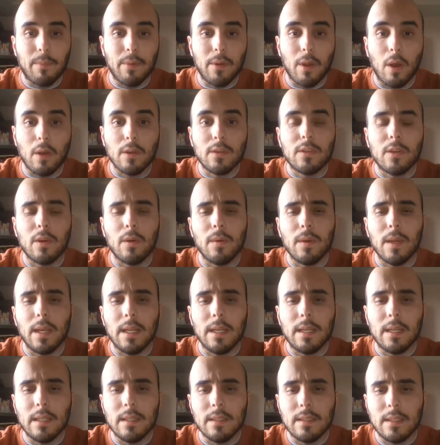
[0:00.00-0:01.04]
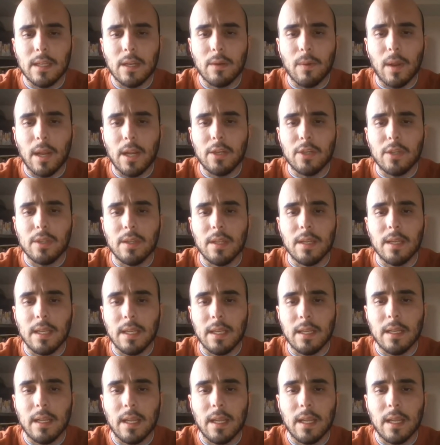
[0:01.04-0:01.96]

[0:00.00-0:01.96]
but also in consideration,